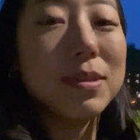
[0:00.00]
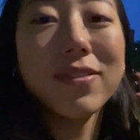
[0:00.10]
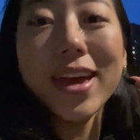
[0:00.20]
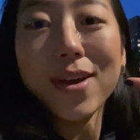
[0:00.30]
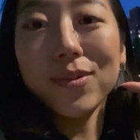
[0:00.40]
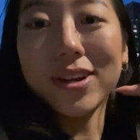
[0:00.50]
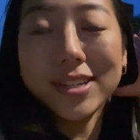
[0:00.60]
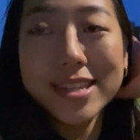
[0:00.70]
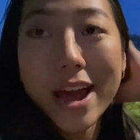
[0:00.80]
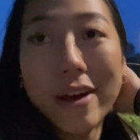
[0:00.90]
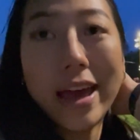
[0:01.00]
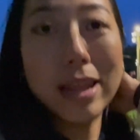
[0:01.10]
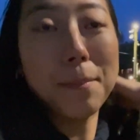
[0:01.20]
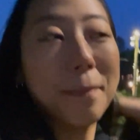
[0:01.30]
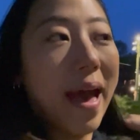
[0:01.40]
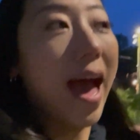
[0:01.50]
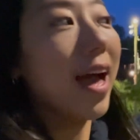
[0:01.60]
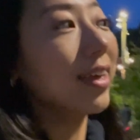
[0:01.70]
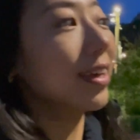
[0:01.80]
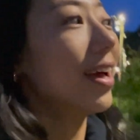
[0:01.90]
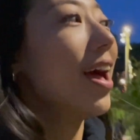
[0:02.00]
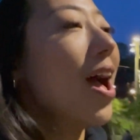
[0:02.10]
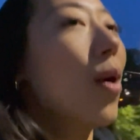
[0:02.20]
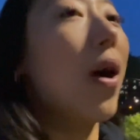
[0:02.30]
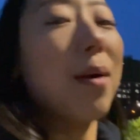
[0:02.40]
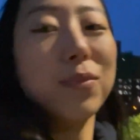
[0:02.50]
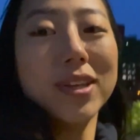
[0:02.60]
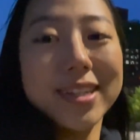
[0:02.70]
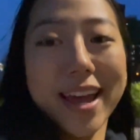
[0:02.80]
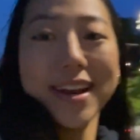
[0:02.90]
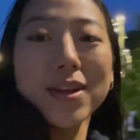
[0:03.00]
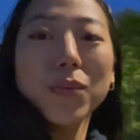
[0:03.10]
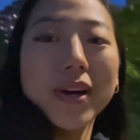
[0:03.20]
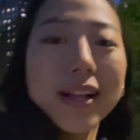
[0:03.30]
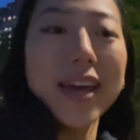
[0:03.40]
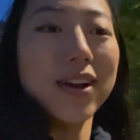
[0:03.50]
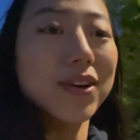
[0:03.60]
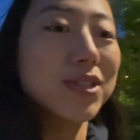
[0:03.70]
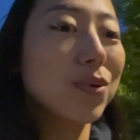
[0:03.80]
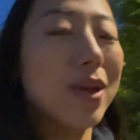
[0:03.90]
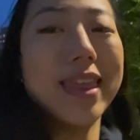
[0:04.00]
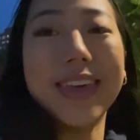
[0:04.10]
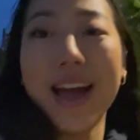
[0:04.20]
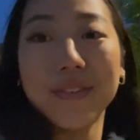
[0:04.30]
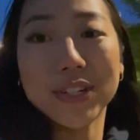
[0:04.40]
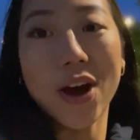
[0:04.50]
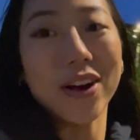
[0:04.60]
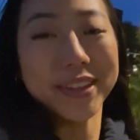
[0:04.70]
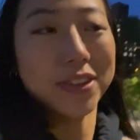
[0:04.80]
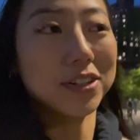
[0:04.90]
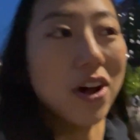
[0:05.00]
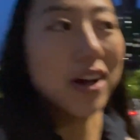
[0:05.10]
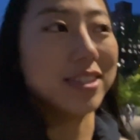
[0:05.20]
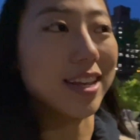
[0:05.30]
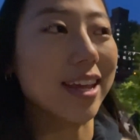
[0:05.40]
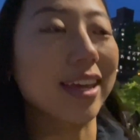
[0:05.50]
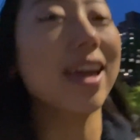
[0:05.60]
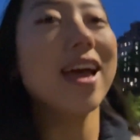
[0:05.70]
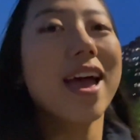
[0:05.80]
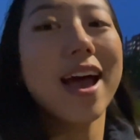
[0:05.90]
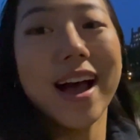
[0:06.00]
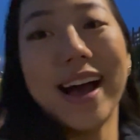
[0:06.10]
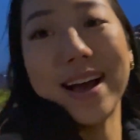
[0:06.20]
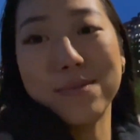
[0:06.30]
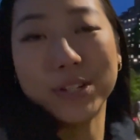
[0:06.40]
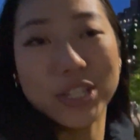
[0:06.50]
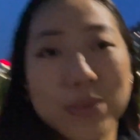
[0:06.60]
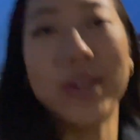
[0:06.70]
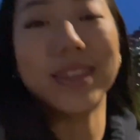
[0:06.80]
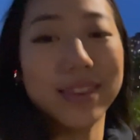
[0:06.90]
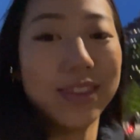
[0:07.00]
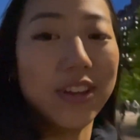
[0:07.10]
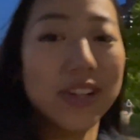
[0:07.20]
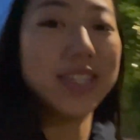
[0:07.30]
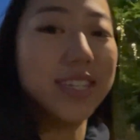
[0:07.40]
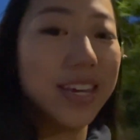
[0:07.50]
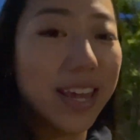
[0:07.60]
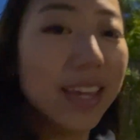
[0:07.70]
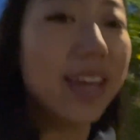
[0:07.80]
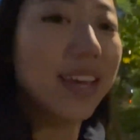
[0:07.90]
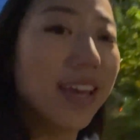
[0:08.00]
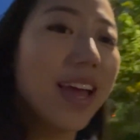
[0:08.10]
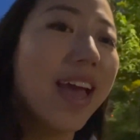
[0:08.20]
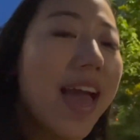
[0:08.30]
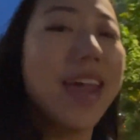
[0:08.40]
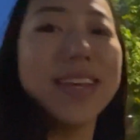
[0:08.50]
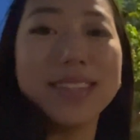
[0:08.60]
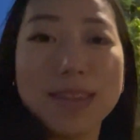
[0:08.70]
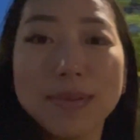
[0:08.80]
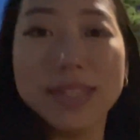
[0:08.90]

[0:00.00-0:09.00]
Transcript: of it, and we are now heading back. I'm with Diana and Will, and also we, they have a dog that they're dog sitting, um, which is what you're seeing. And his name is